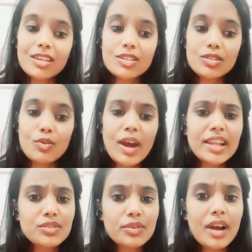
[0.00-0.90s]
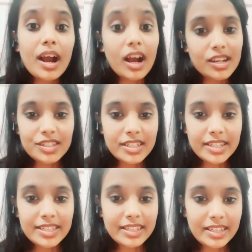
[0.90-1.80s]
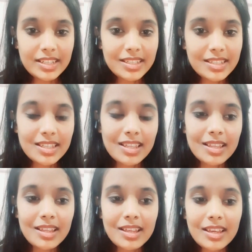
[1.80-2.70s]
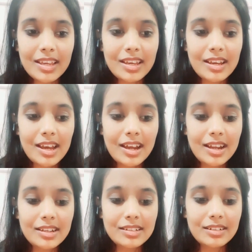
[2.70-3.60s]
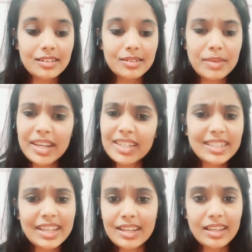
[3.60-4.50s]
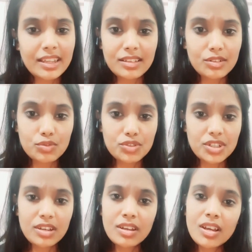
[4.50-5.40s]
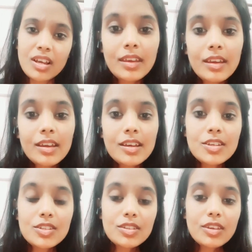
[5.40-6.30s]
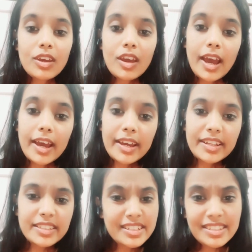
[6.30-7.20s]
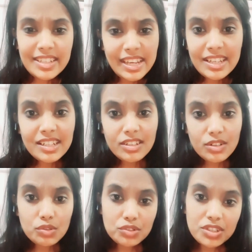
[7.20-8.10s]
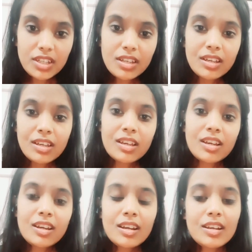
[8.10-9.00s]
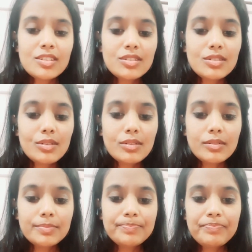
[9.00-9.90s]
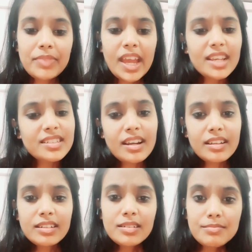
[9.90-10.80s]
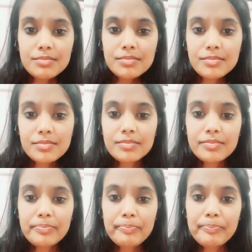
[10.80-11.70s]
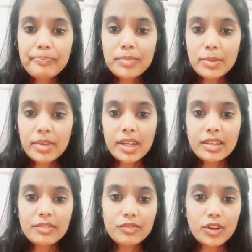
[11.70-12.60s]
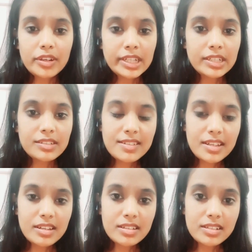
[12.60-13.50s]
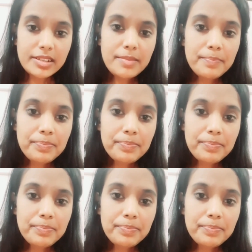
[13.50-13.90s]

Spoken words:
So I took Akash test series and I didn't get any other coaching. I didn't take any other coaching. So I started preparing for NEET seriously.